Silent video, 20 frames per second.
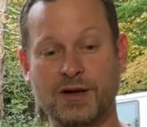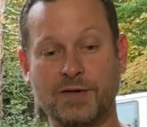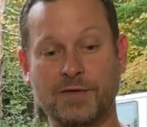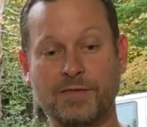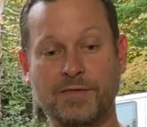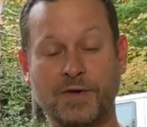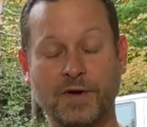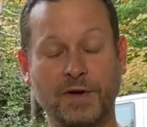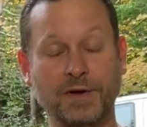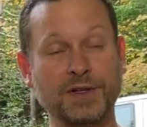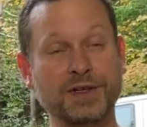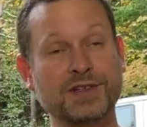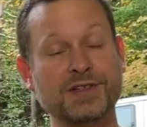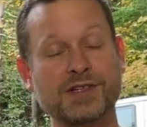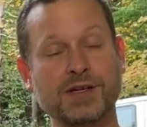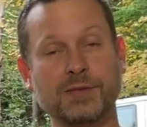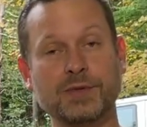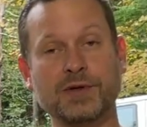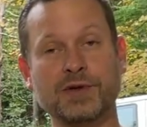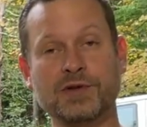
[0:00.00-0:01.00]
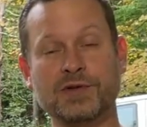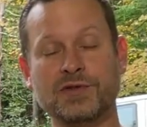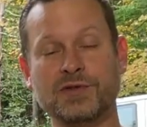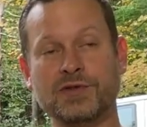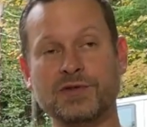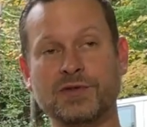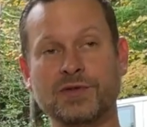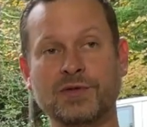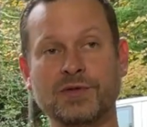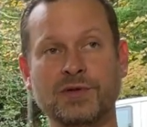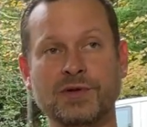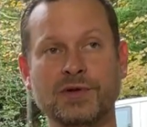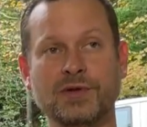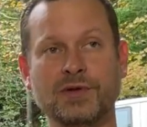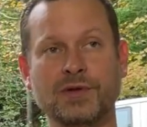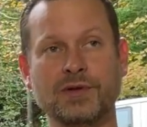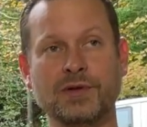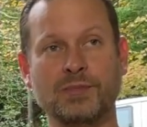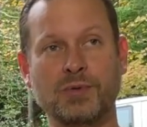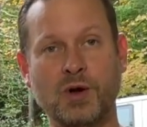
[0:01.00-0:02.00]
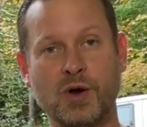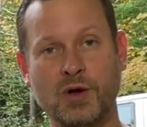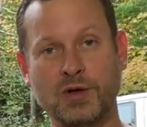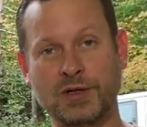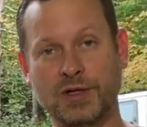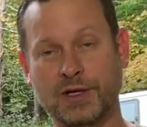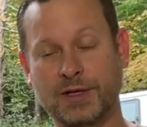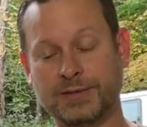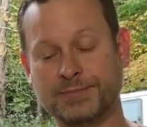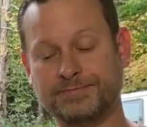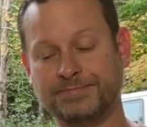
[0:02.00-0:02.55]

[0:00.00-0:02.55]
fairly similar to the Paul Line.